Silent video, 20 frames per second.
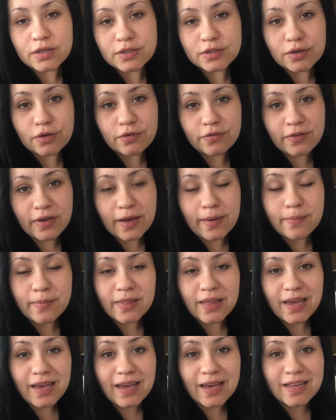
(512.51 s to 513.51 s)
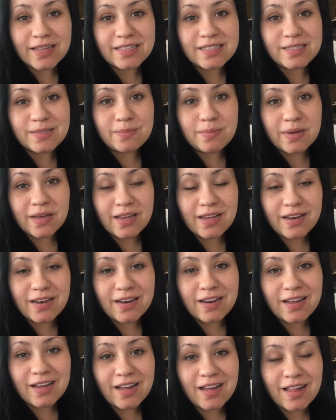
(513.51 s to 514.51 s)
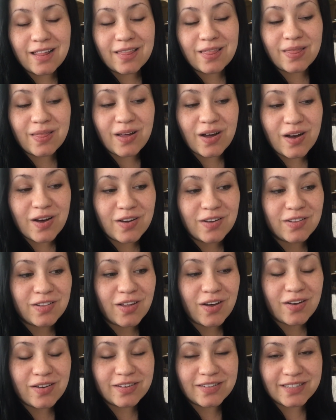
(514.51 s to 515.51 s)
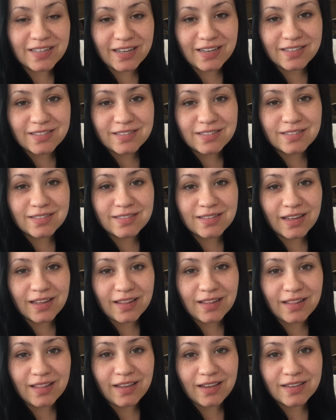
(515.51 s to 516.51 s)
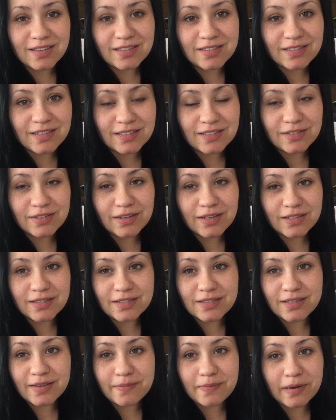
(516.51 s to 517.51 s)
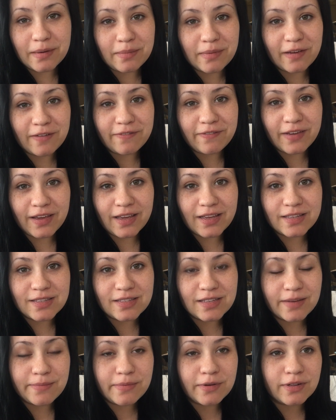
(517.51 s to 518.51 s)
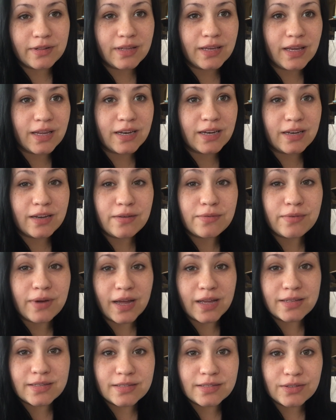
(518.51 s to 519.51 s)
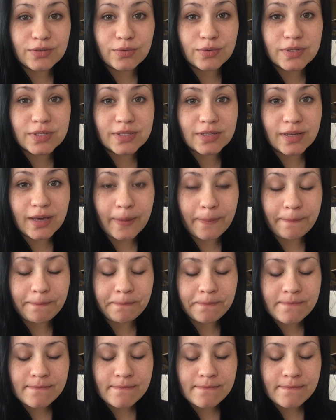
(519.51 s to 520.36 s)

So family, it's been long, long days to say the least. As you can see by my face, I barely get any rest or sleep.